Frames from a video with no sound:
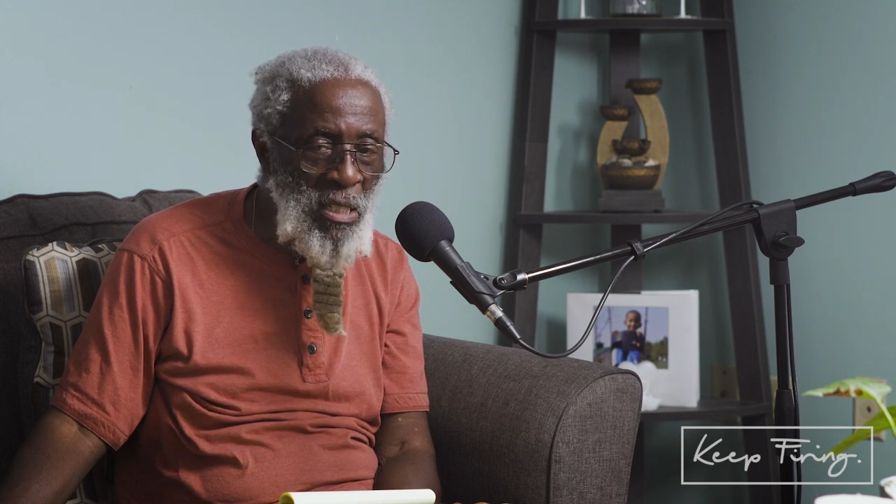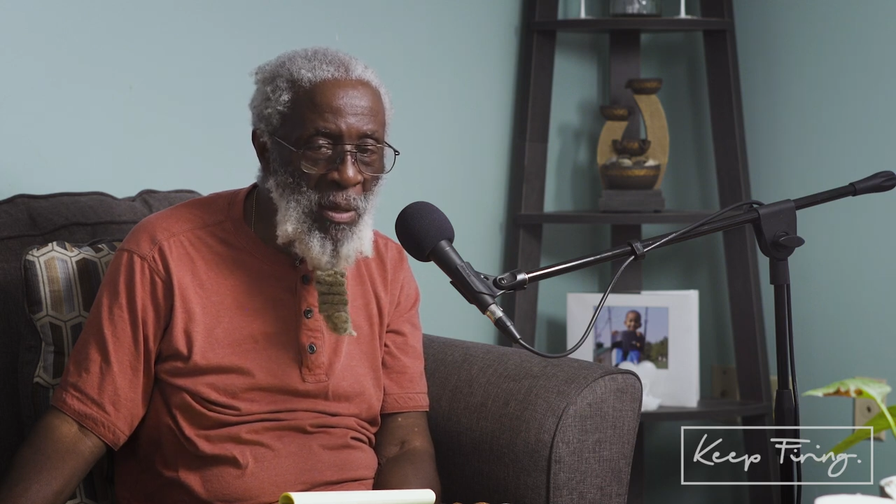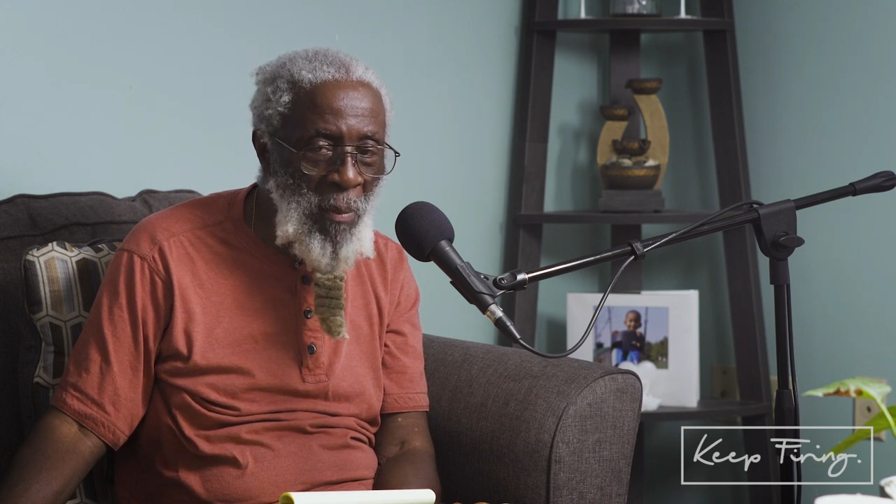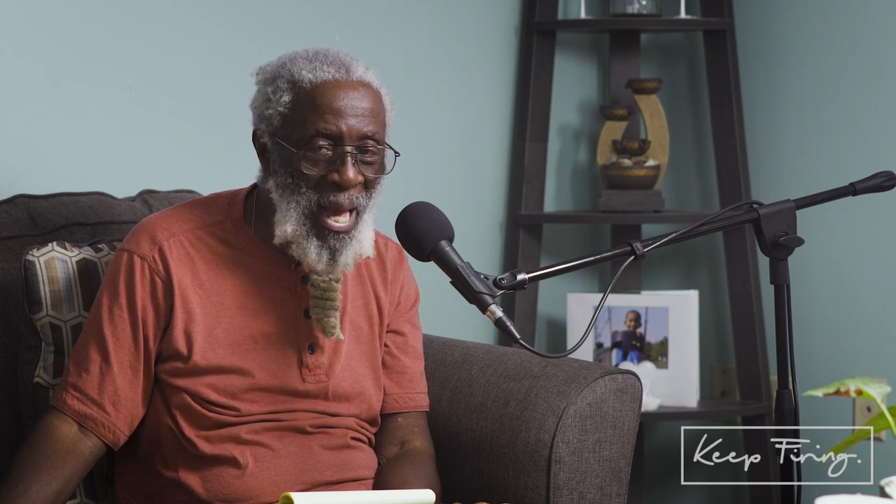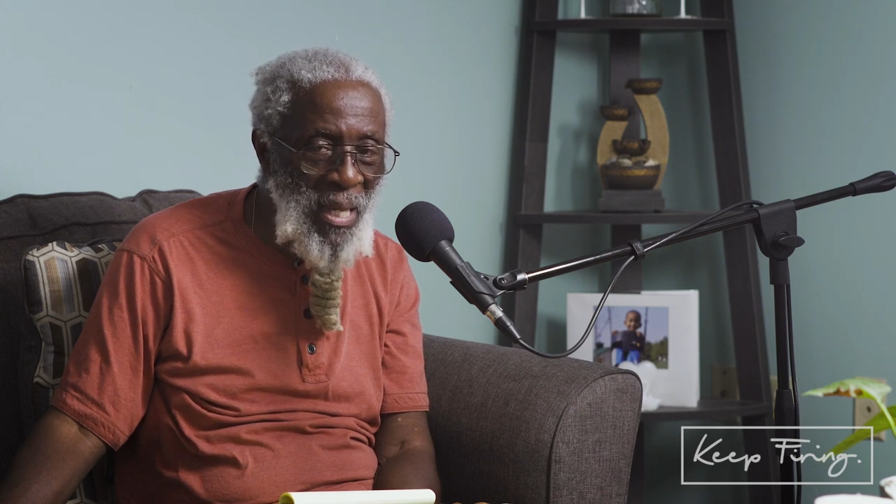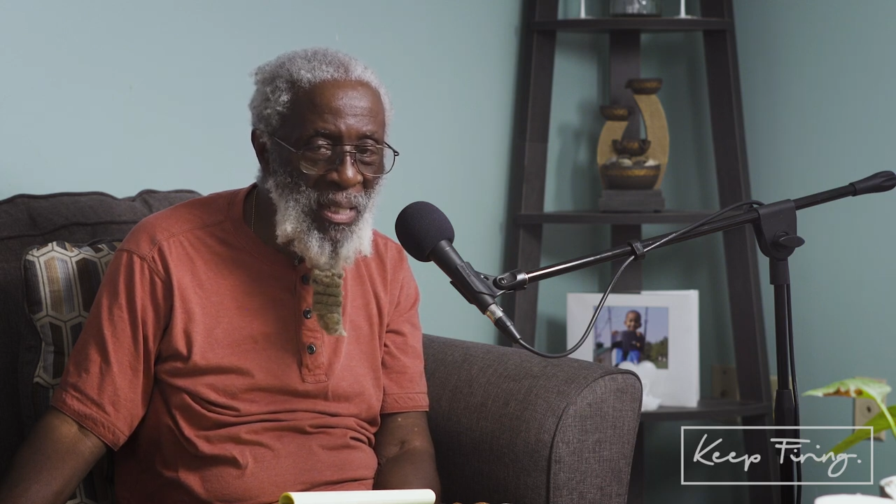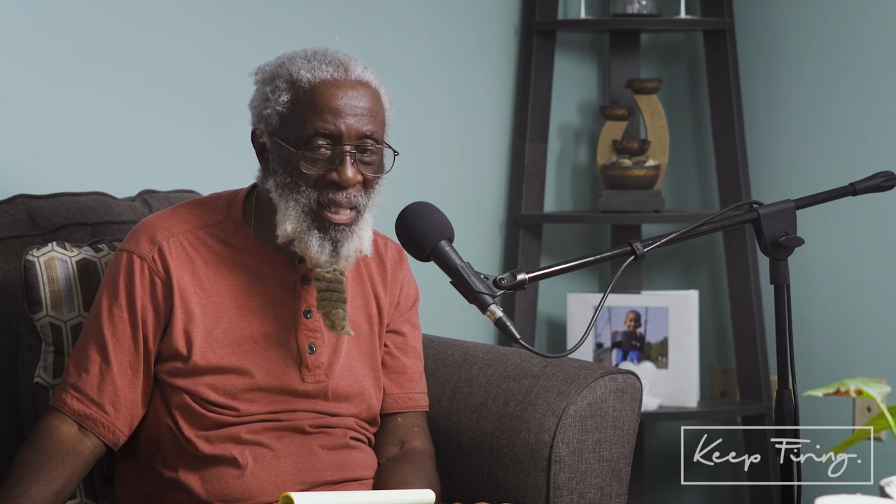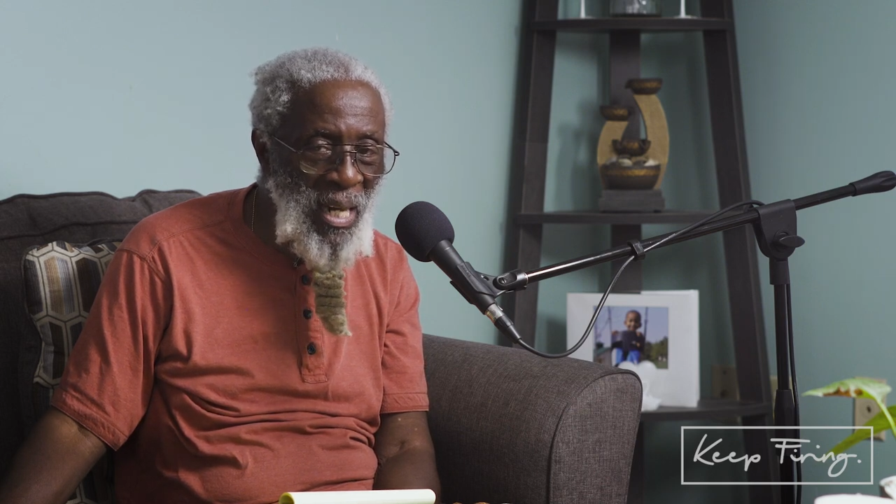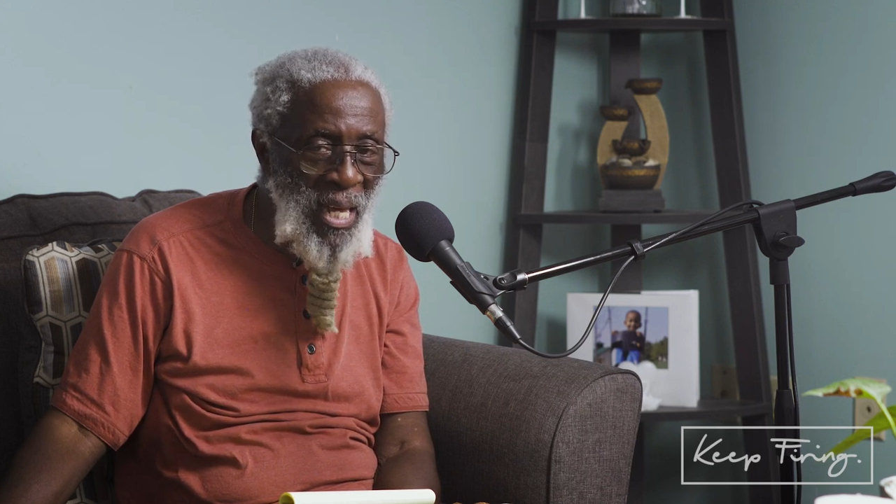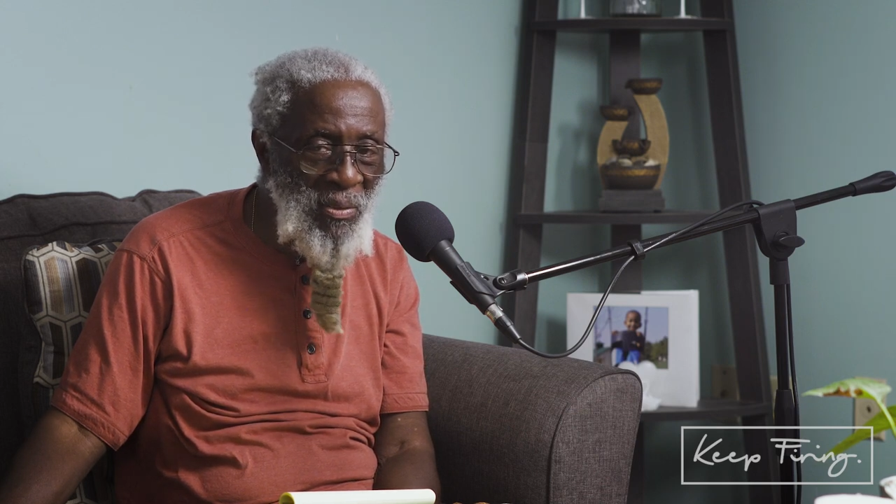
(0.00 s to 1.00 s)

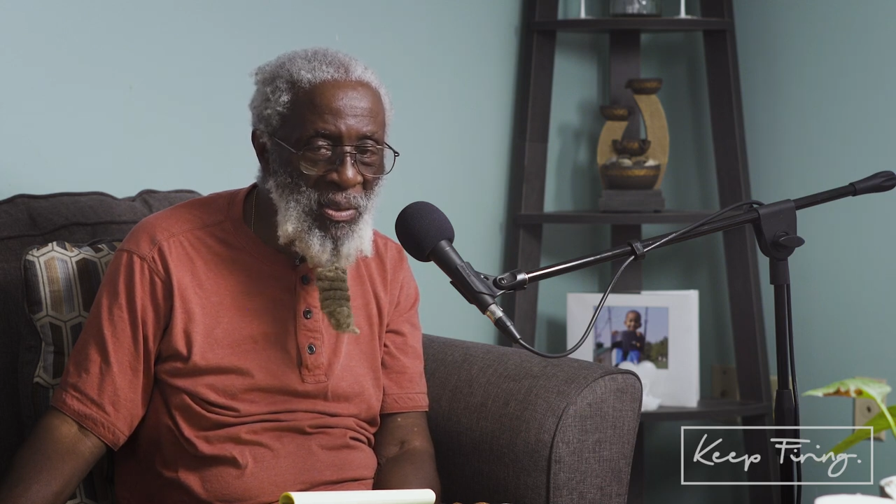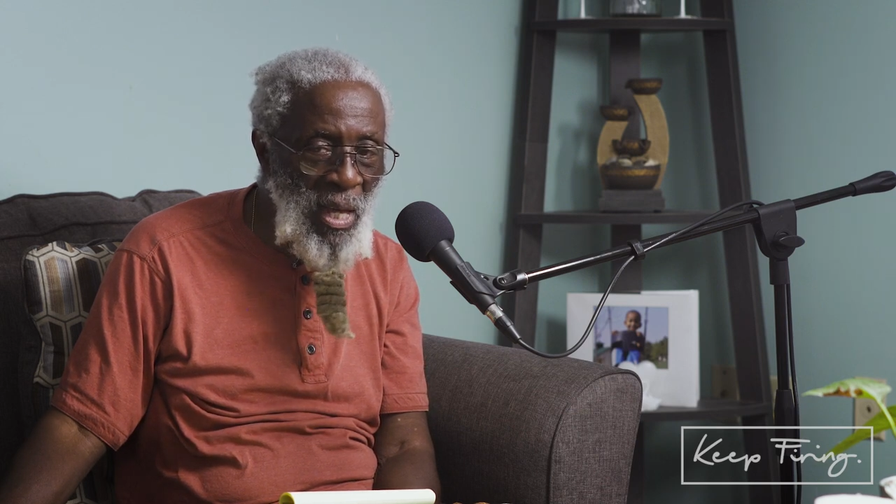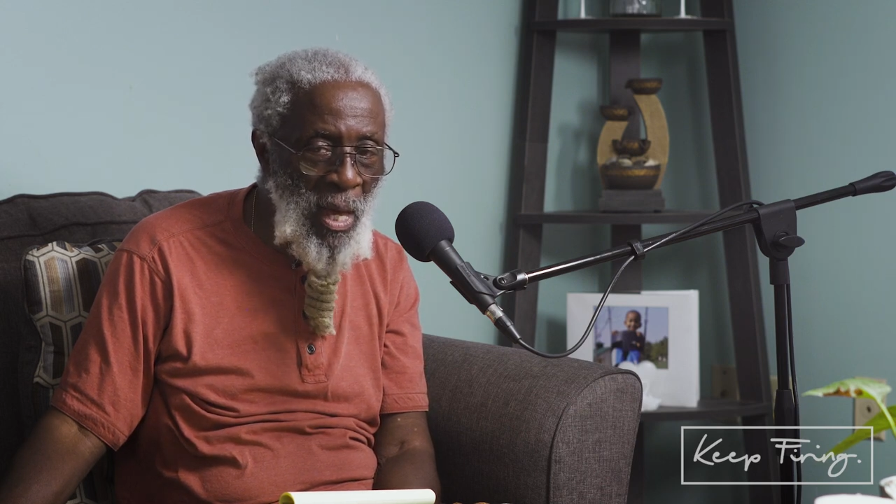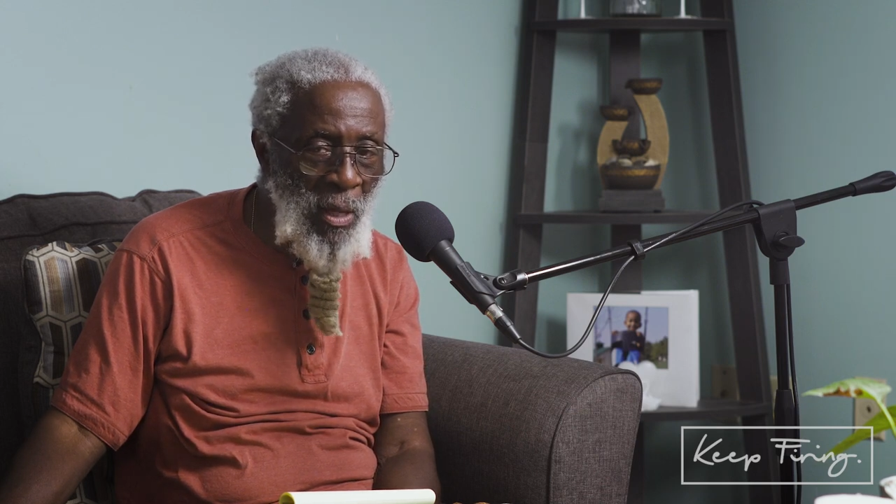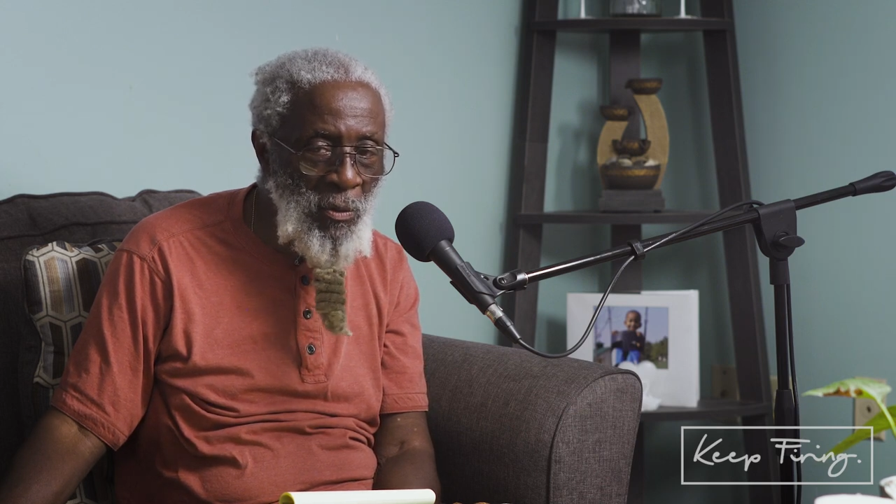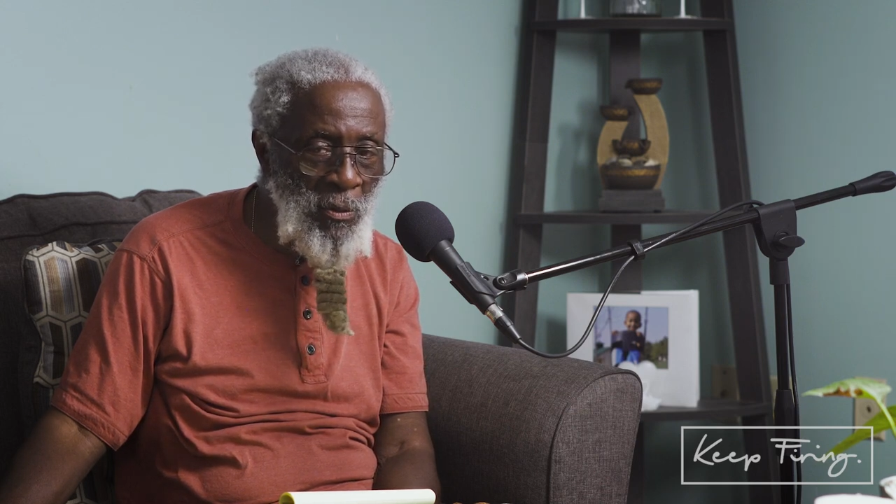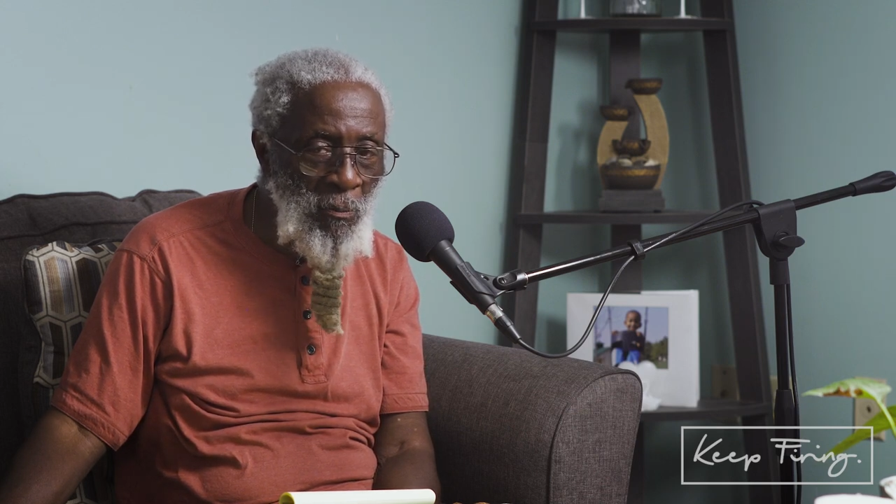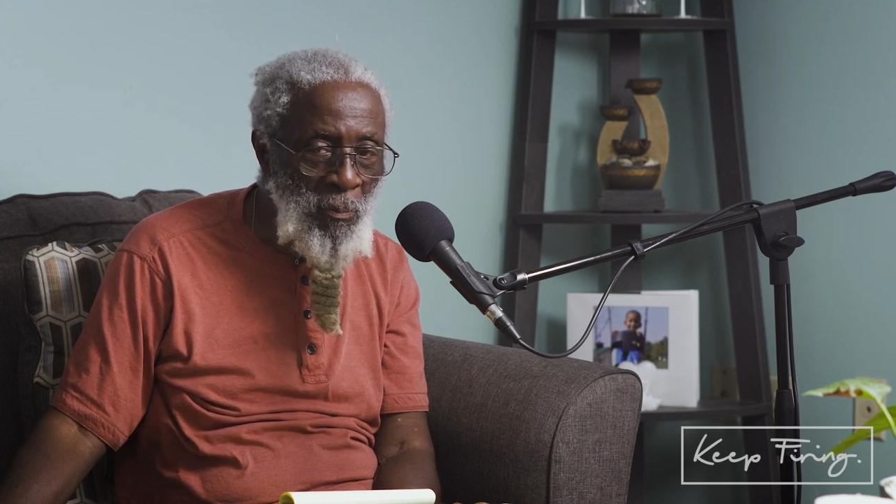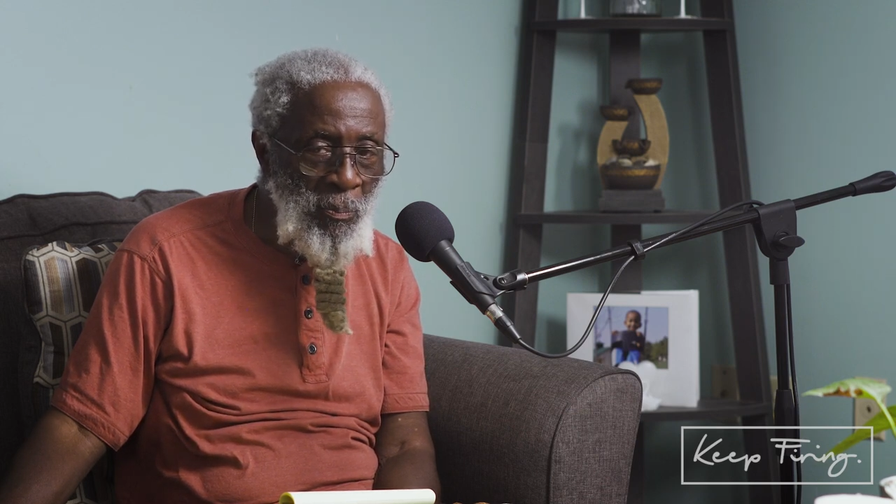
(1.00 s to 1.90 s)
demanding lifestyles